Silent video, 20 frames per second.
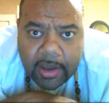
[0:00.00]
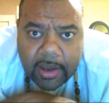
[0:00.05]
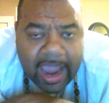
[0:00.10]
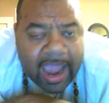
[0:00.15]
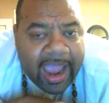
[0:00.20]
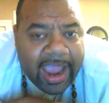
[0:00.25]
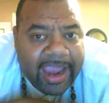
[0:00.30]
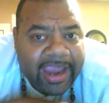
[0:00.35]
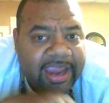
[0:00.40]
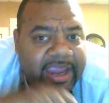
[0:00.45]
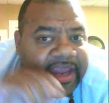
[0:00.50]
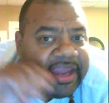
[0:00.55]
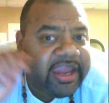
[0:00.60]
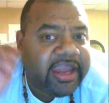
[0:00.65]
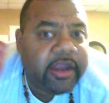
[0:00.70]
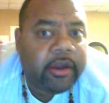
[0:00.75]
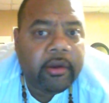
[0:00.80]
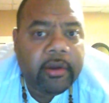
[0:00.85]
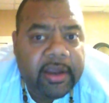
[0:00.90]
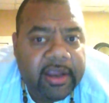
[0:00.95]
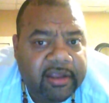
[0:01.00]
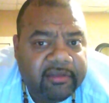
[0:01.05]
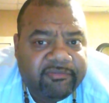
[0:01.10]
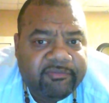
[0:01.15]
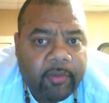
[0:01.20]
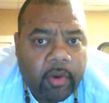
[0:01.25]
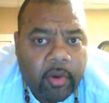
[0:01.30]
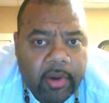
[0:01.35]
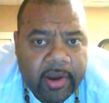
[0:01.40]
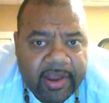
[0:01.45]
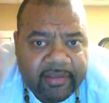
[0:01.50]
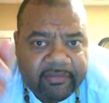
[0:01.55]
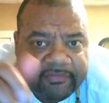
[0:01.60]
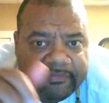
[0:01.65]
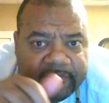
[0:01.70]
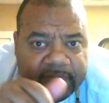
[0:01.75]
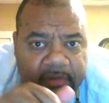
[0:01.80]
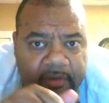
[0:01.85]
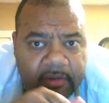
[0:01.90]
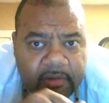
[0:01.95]
I hear his
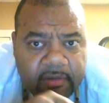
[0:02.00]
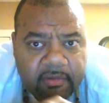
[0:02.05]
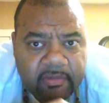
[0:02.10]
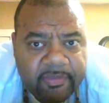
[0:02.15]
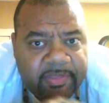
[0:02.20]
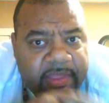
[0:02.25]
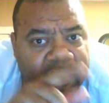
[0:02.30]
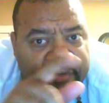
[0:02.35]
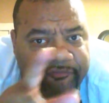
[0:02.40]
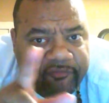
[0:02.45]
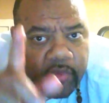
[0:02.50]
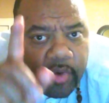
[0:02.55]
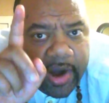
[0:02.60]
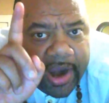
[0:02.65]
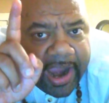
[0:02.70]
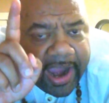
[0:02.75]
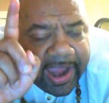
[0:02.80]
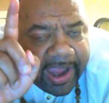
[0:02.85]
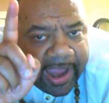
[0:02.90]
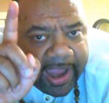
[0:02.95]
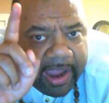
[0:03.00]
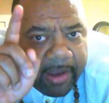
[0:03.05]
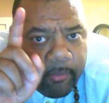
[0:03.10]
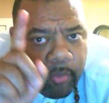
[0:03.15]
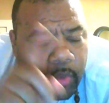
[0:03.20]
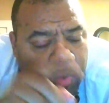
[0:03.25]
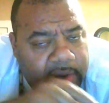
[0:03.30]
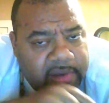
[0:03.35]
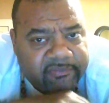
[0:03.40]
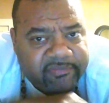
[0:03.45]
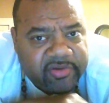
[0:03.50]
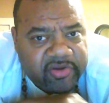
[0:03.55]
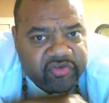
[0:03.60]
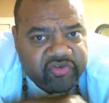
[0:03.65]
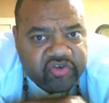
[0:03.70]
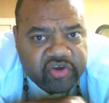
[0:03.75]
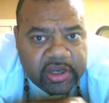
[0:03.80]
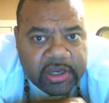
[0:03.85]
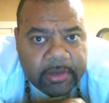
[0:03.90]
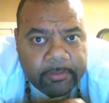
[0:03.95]
voice, therefore I am one of his
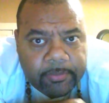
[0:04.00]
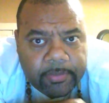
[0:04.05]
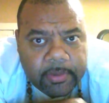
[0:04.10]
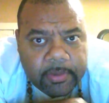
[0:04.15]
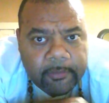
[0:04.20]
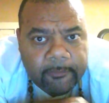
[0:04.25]
sheep.